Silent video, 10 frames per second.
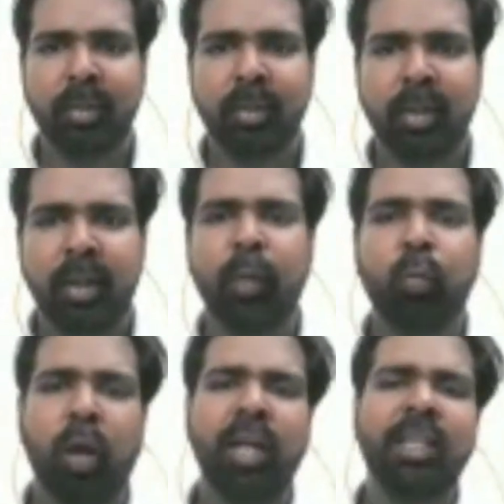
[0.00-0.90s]
And
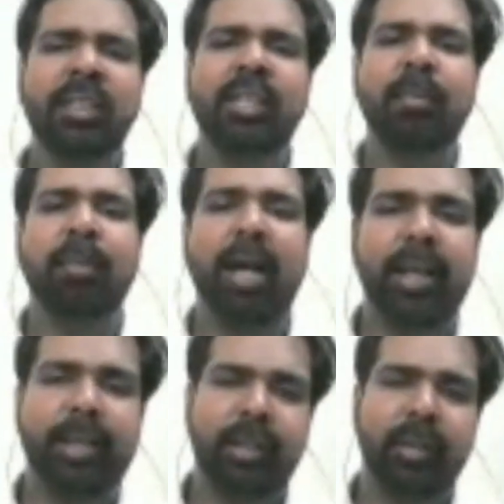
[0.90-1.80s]
once they marry,
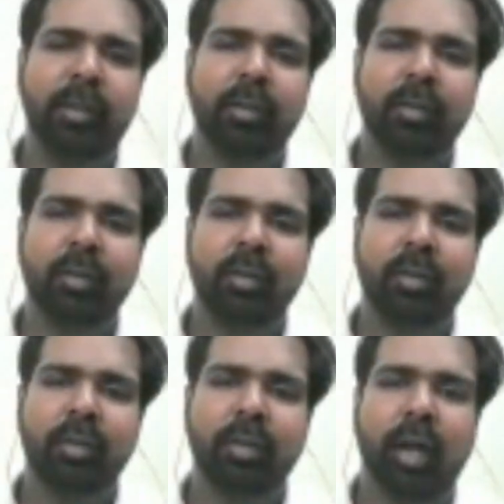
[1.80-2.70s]

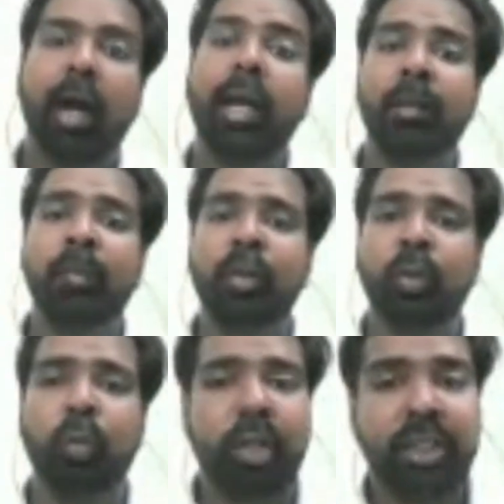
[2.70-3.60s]
Aylmer
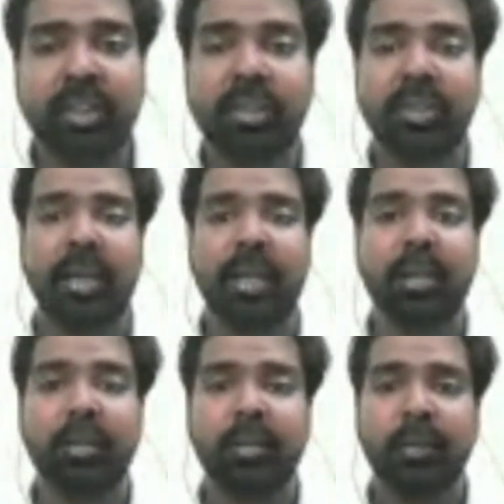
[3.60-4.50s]
notices that
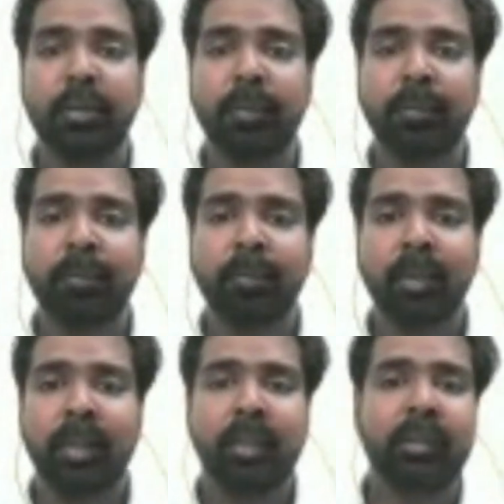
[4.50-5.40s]

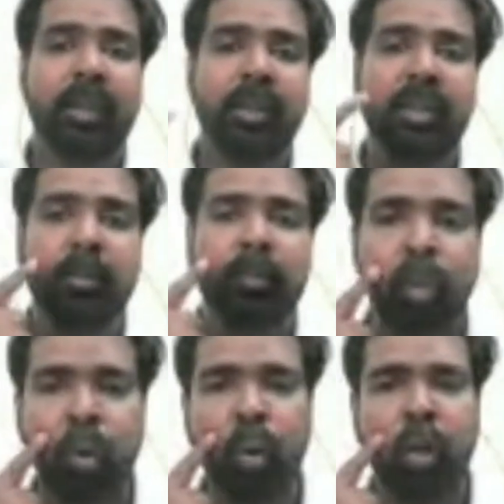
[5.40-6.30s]
there is a
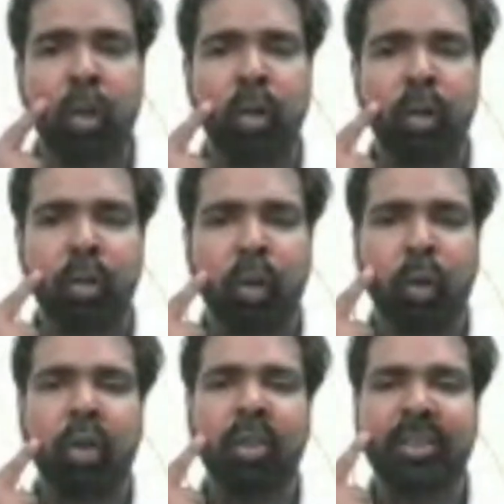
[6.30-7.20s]
mole on
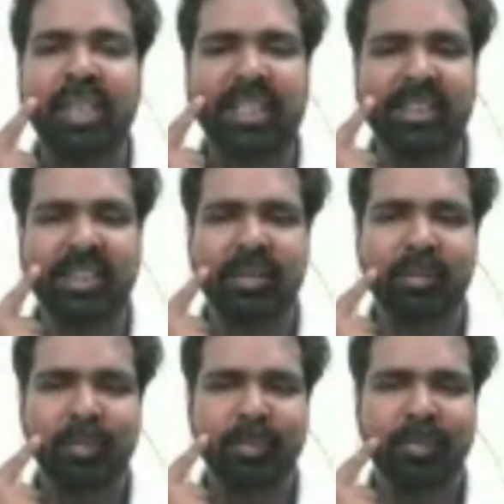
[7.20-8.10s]
her cheeks.
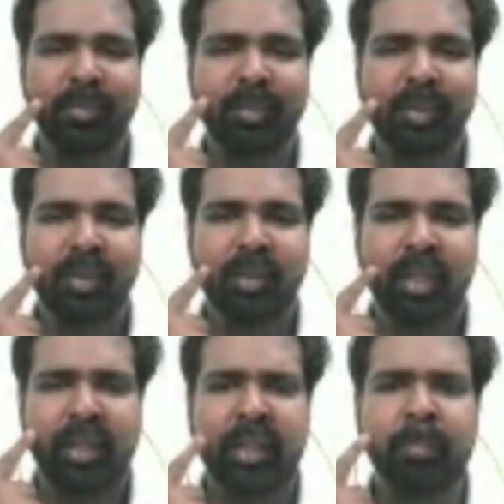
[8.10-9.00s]
And
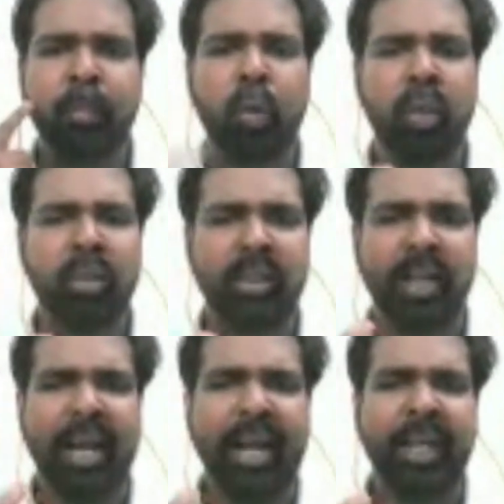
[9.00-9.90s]
that mole is in a
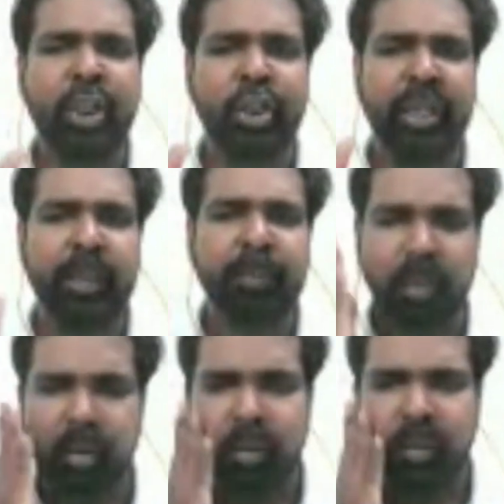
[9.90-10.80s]
hand shaped
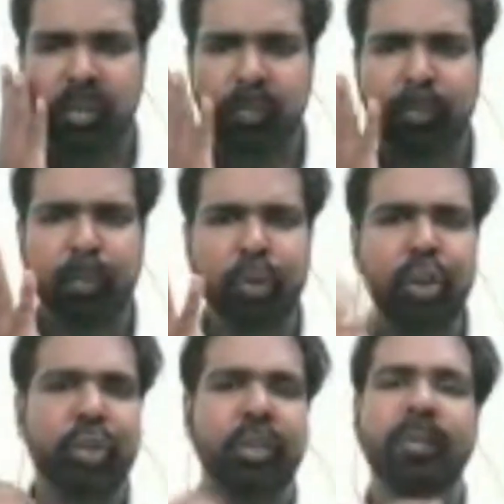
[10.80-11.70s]

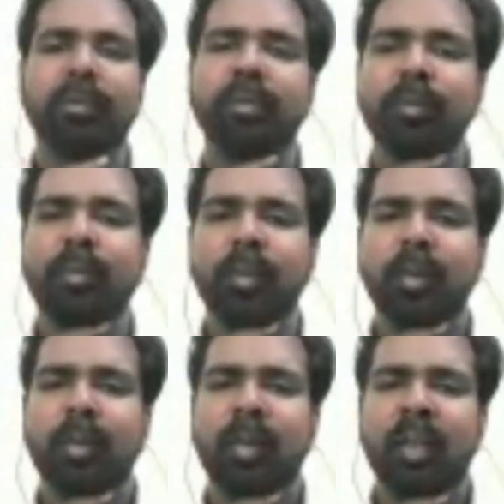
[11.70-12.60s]
position.
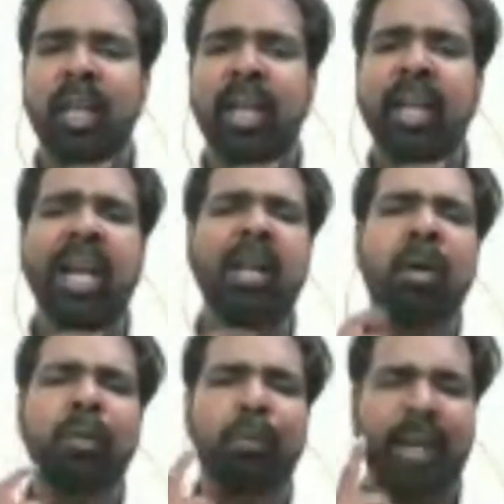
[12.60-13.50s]
And Aylmer
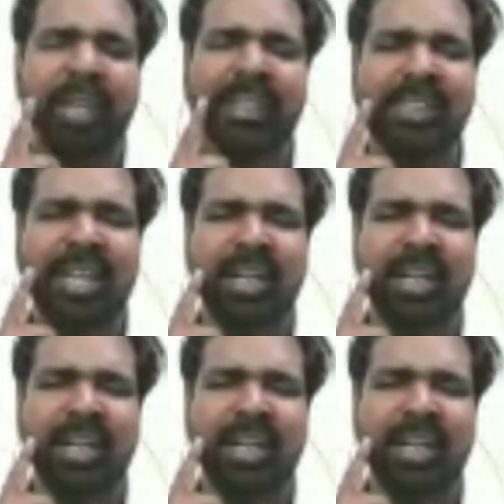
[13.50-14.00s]
finds that